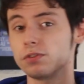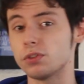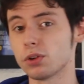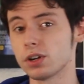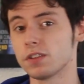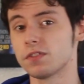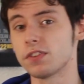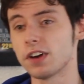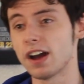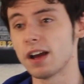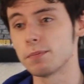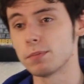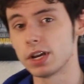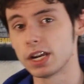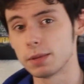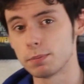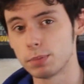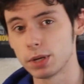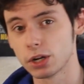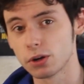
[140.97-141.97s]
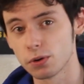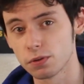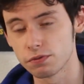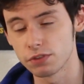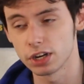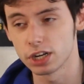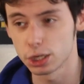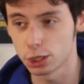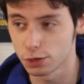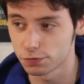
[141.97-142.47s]
It's a 45-minute big
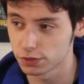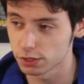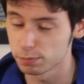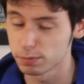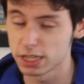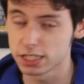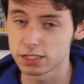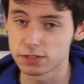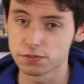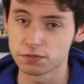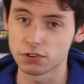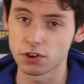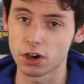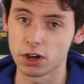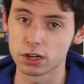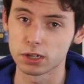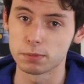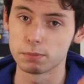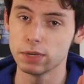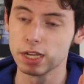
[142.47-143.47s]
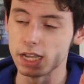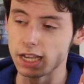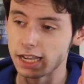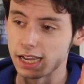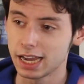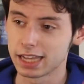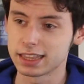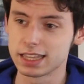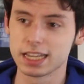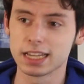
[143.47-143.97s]
old video. If you're missing Fodom,
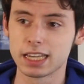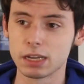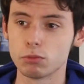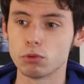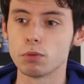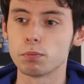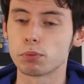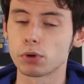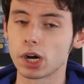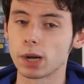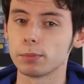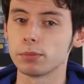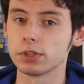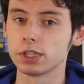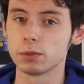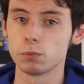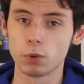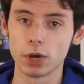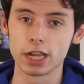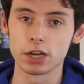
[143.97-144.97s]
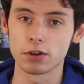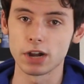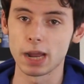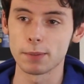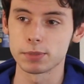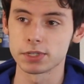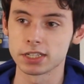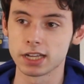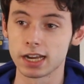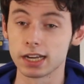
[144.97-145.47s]
I think it will probably whet
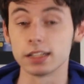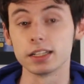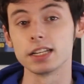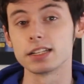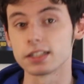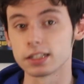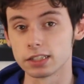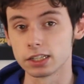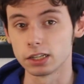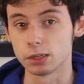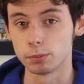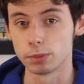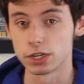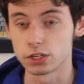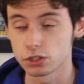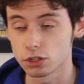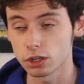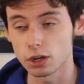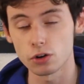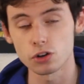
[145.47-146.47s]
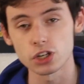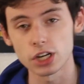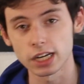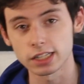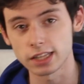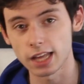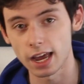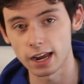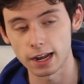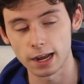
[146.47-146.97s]
your appetite at least a little bit. So go
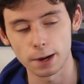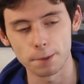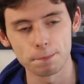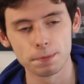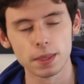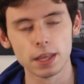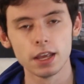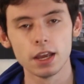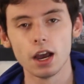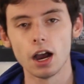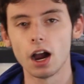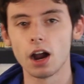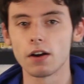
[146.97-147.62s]
check that out.